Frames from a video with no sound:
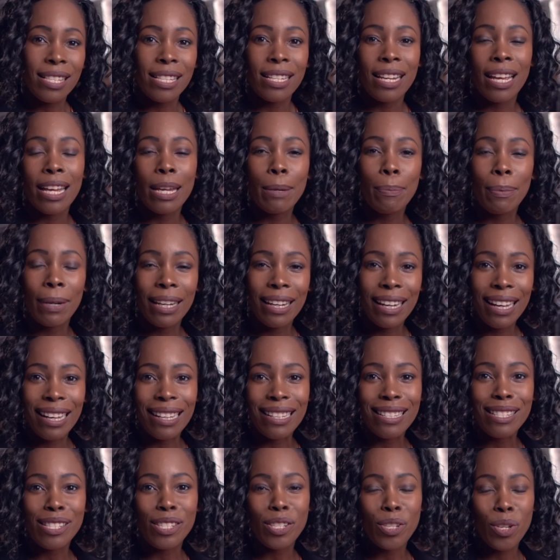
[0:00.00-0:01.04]
enabling
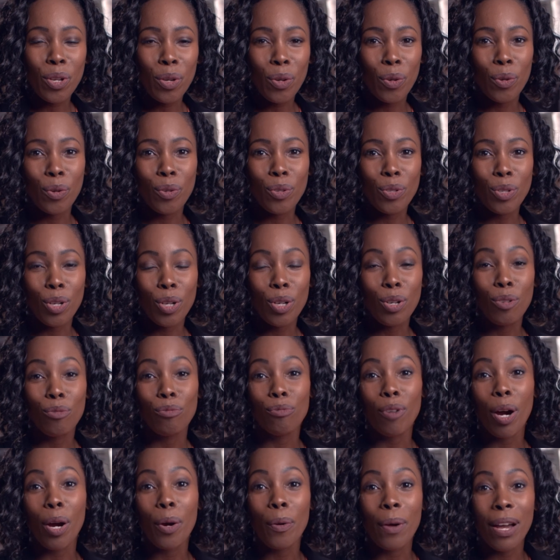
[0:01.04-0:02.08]
us to
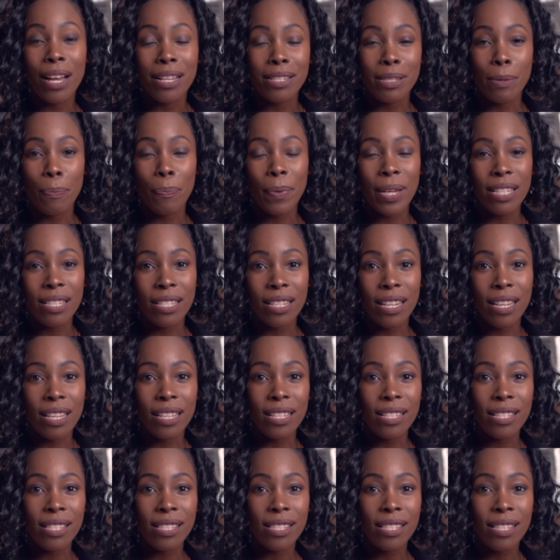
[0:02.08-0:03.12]
grow as a
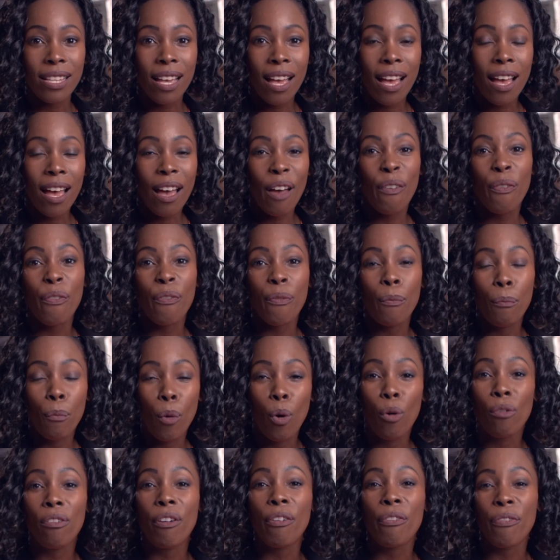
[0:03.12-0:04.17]
business
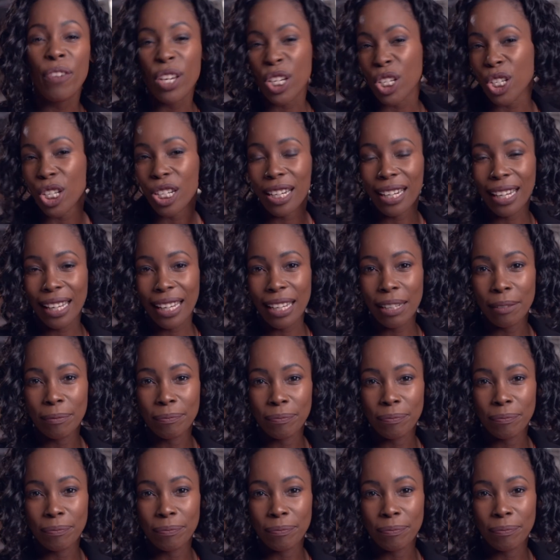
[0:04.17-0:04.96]
more efficiently.